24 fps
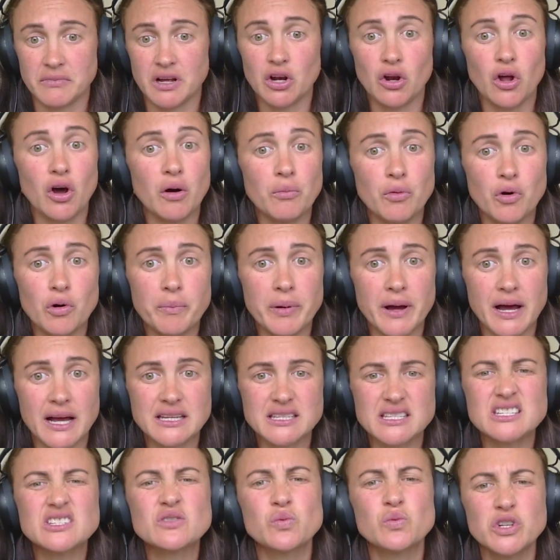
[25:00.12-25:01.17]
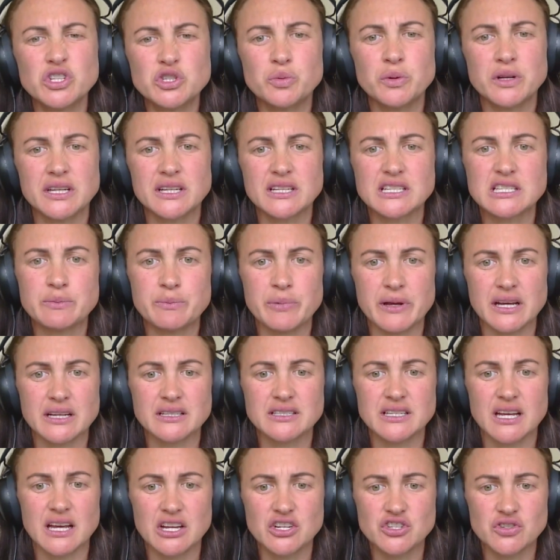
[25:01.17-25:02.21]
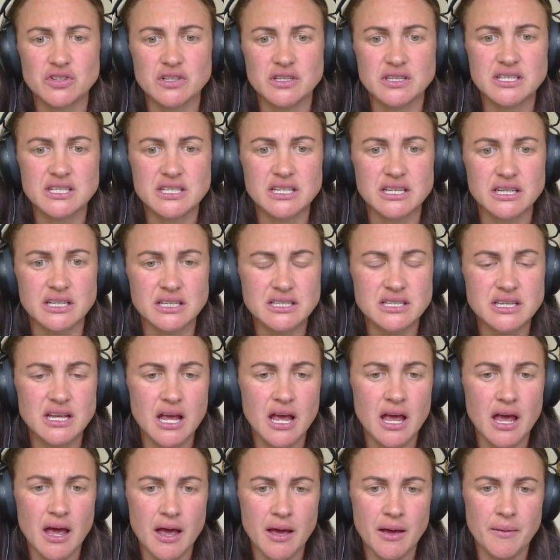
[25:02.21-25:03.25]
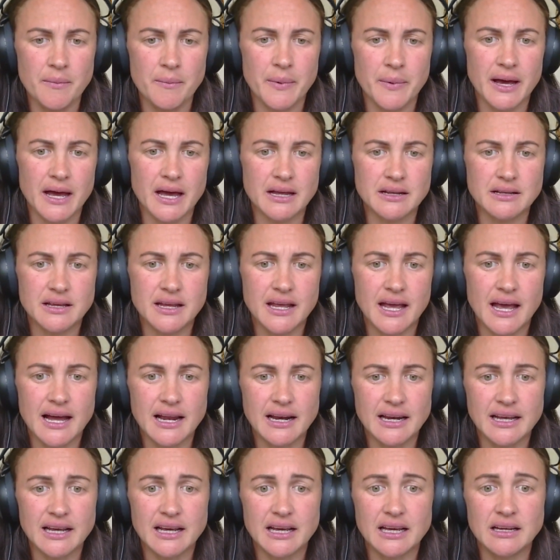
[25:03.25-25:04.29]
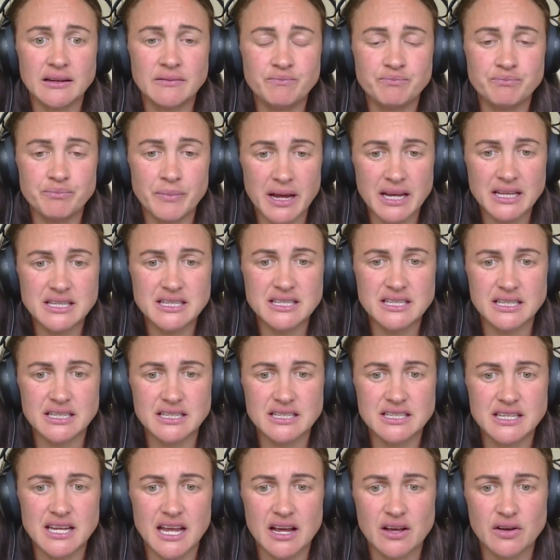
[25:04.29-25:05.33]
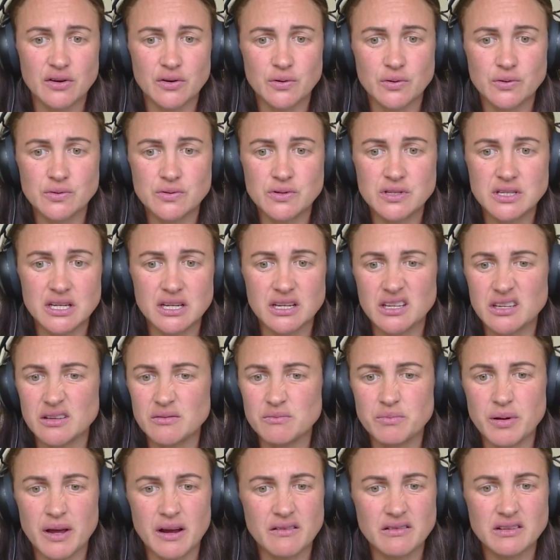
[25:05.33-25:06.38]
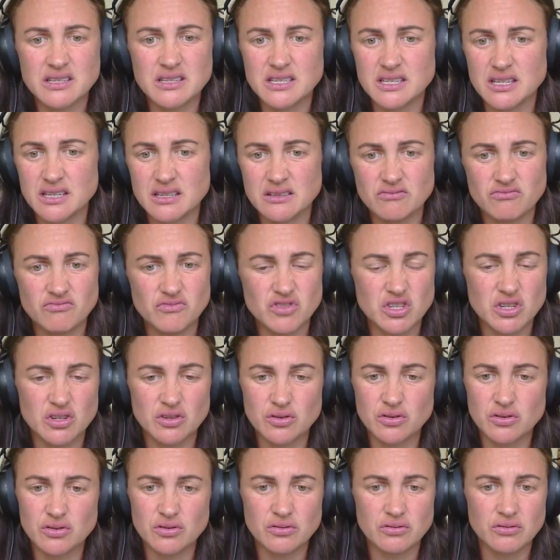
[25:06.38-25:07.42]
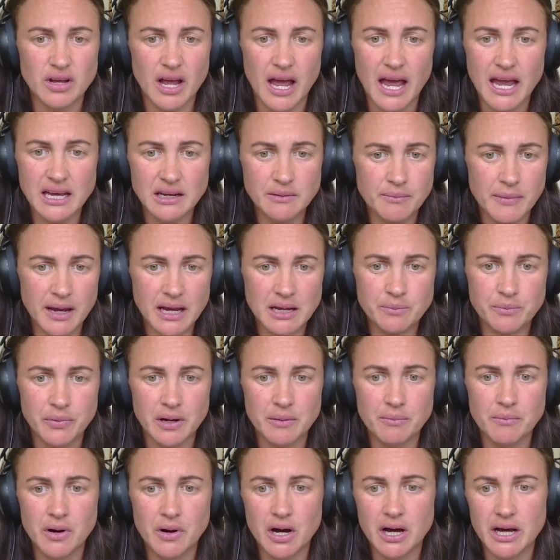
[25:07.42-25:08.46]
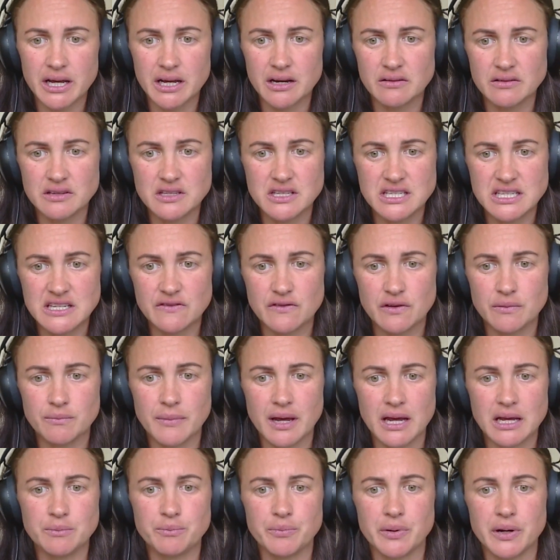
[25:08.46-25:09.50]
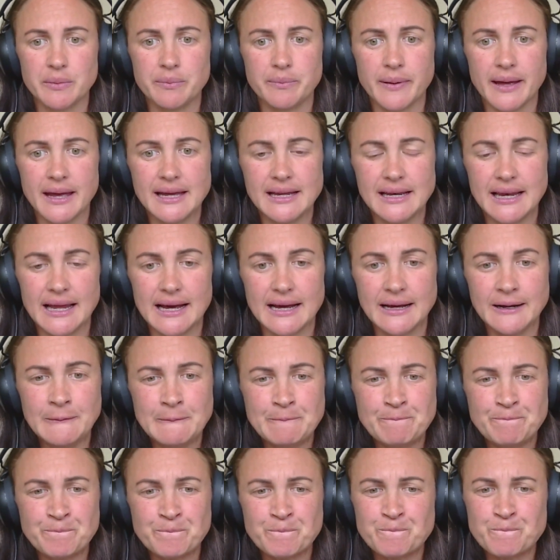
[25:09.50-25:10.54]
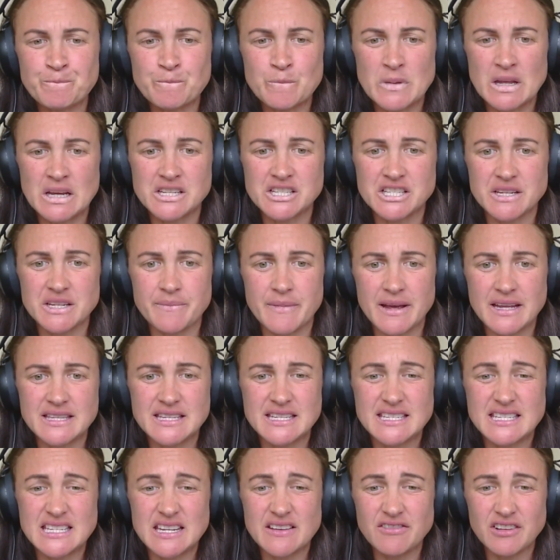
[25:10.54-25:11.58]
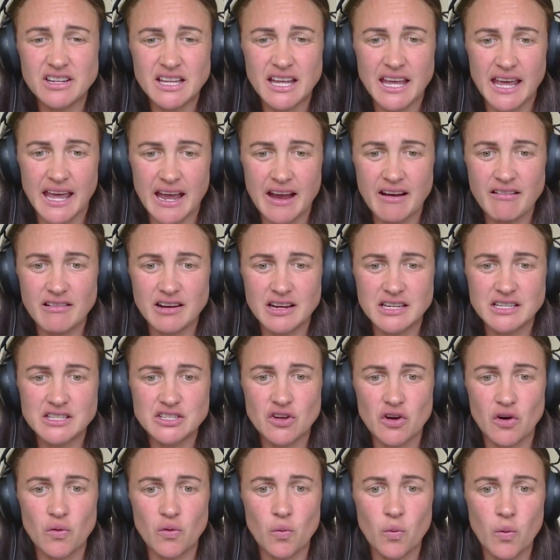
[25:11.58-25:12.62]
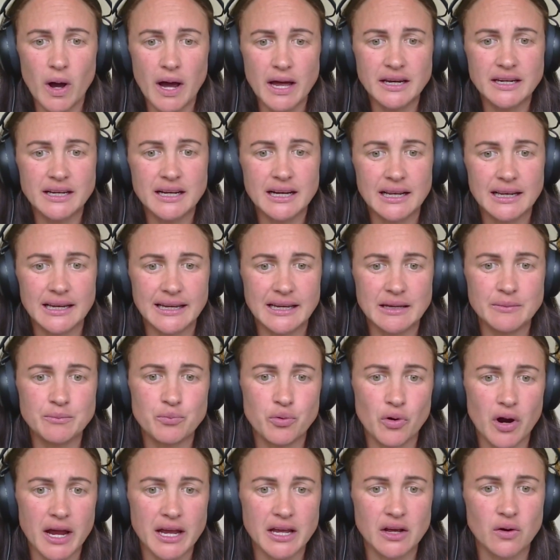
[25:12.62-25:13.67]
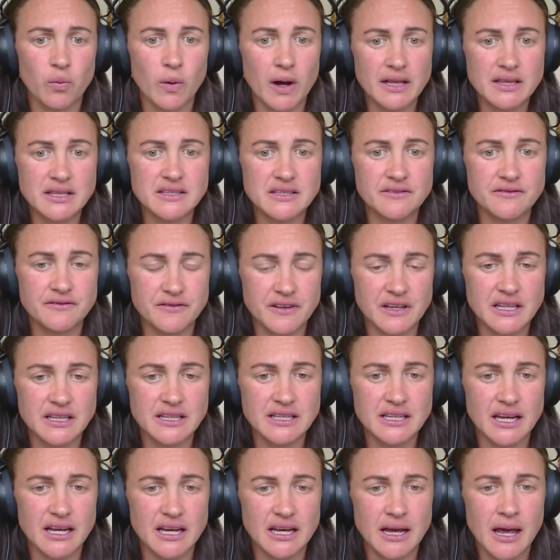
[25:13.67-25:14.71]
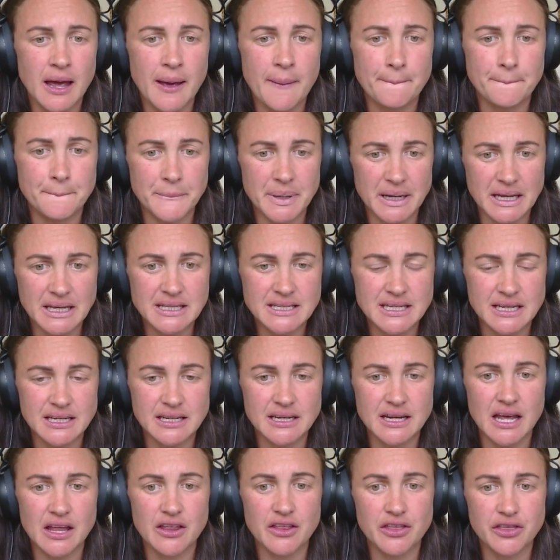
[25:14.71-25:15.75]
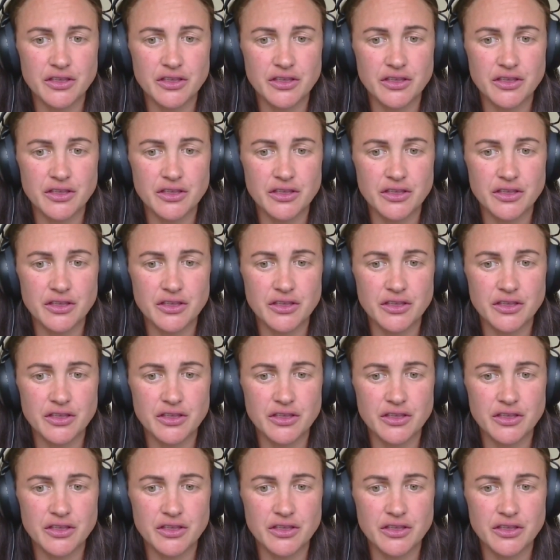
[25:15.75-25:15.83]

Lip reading: a lot more passes, which we'd expect, 106. But Kalia made 6 tackles in comparison to 8 made by Maya and 7 made by Baylor. She made 7 carries, got 1 clean break, 1 defender beaten, and